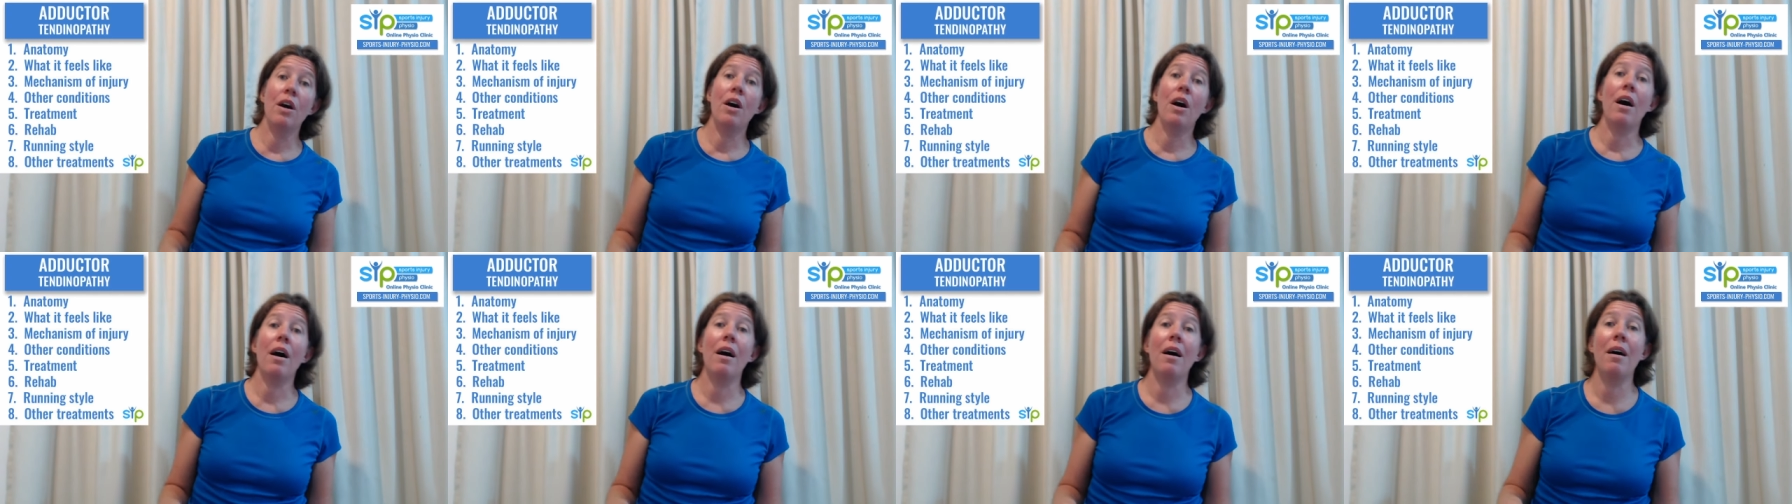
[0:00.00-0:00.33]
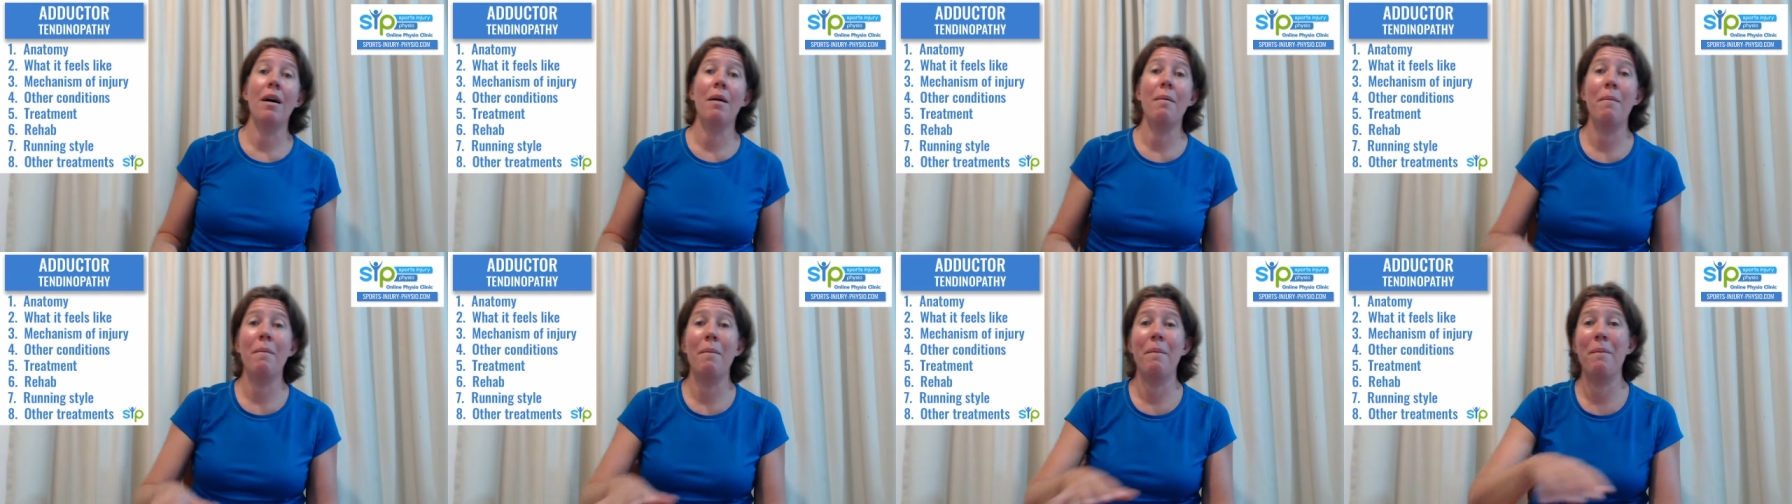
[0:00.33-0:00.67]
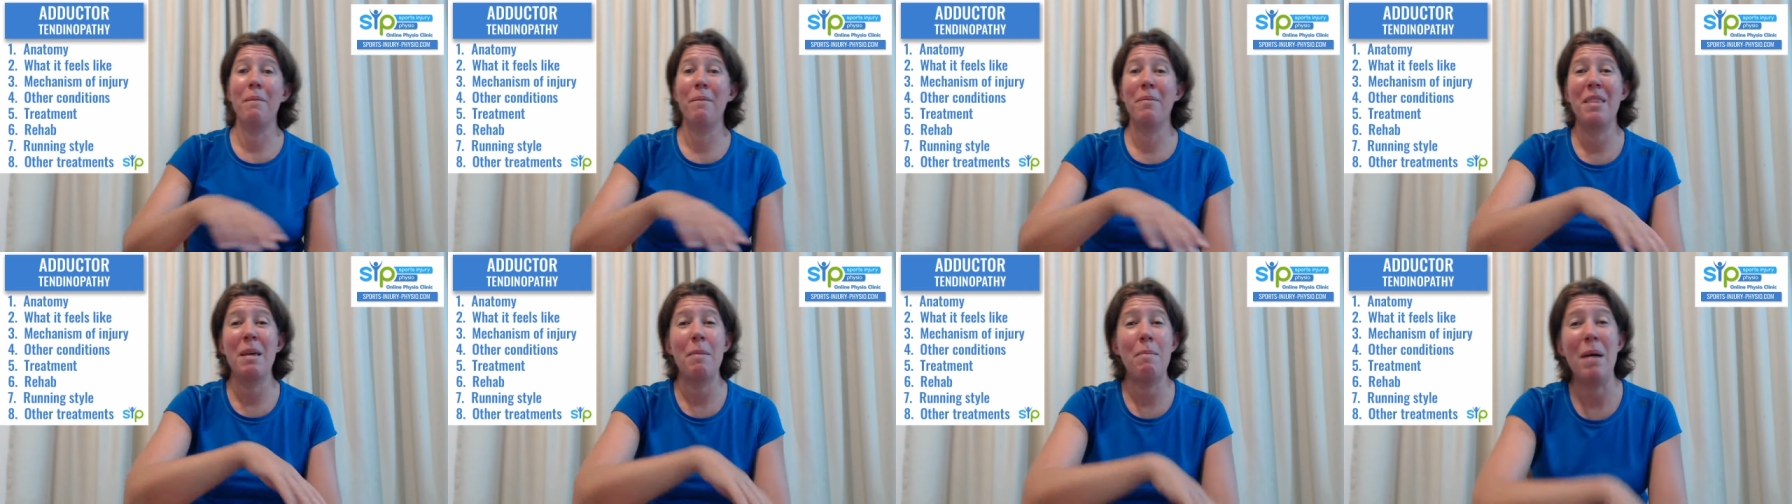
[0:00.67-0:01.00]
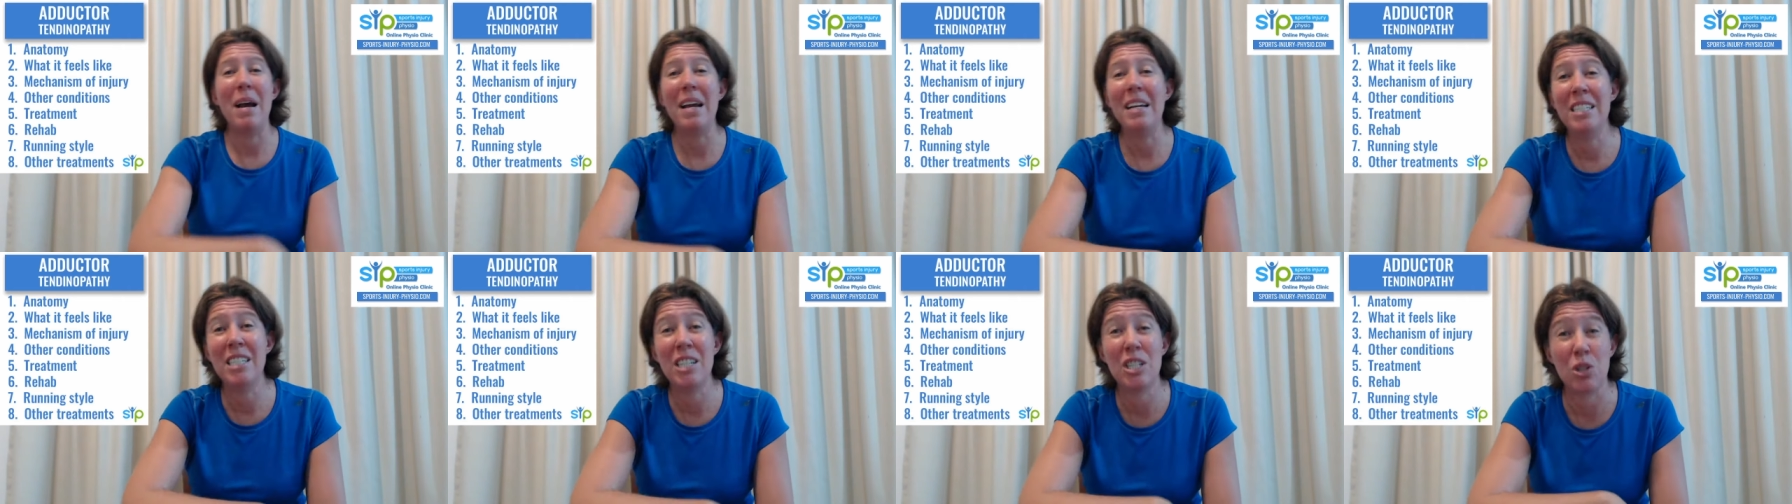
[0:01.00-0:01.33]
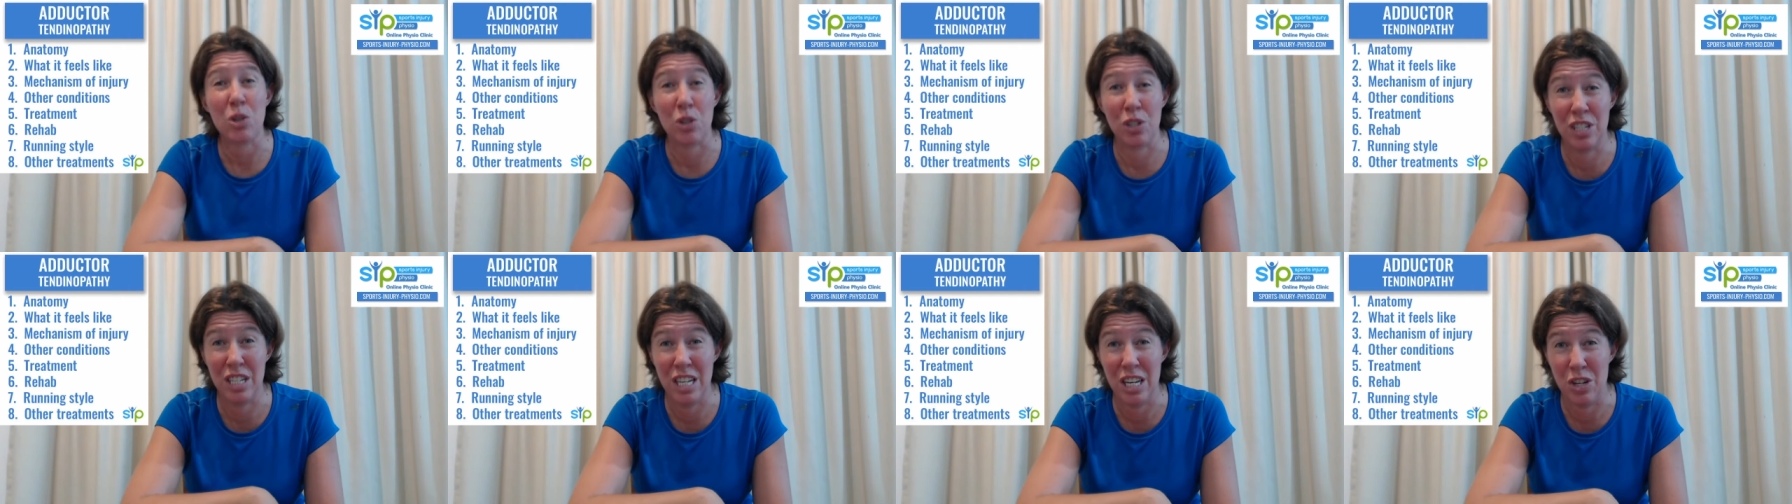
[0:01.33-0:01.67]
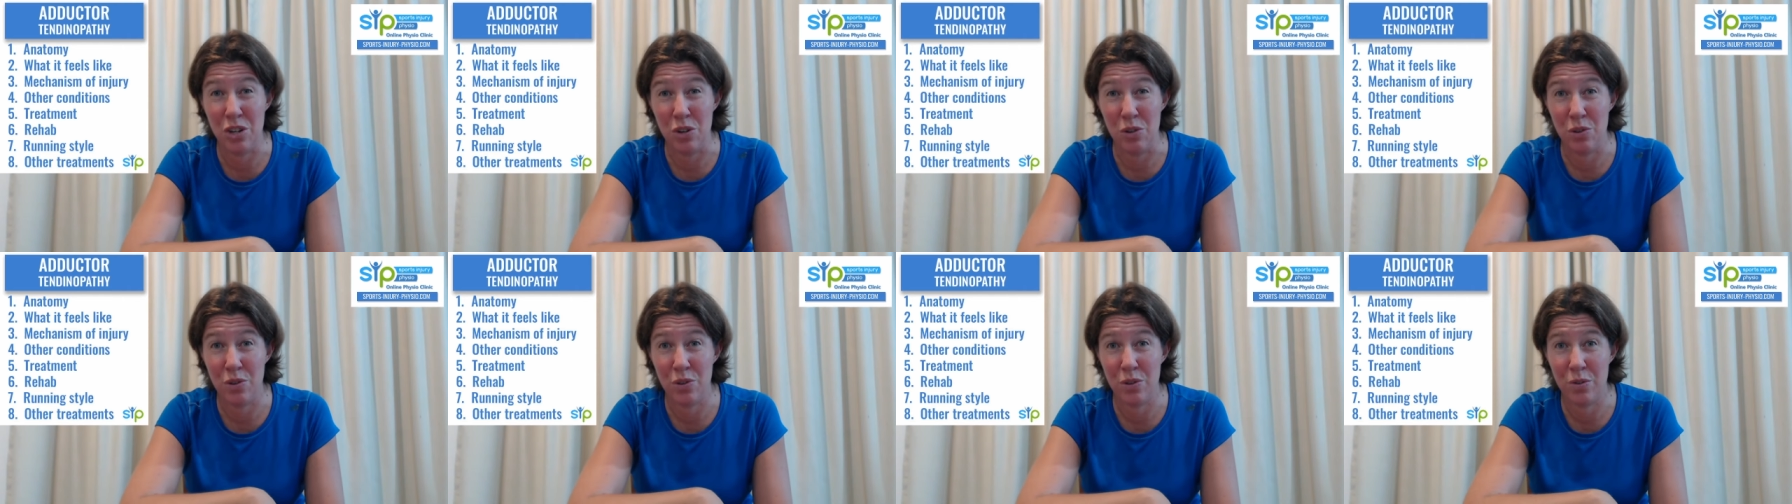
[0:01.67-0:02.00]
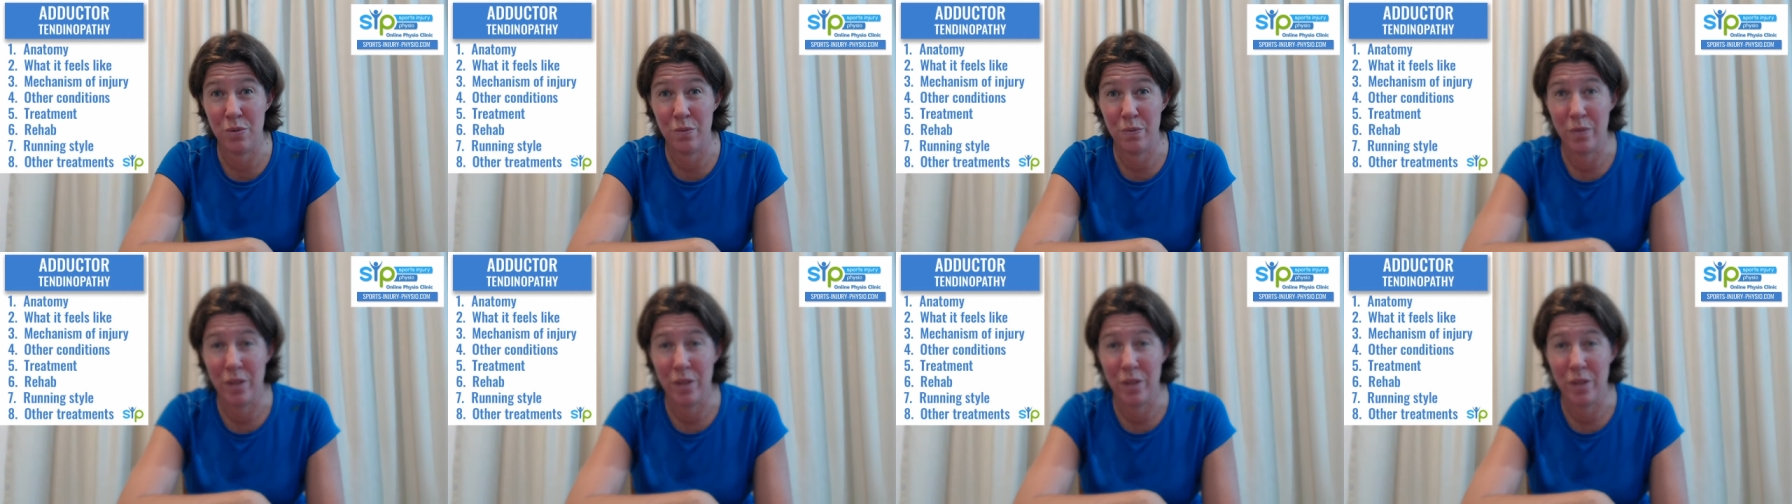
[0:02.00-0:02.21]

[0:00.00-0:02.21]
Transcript: their pain just continues.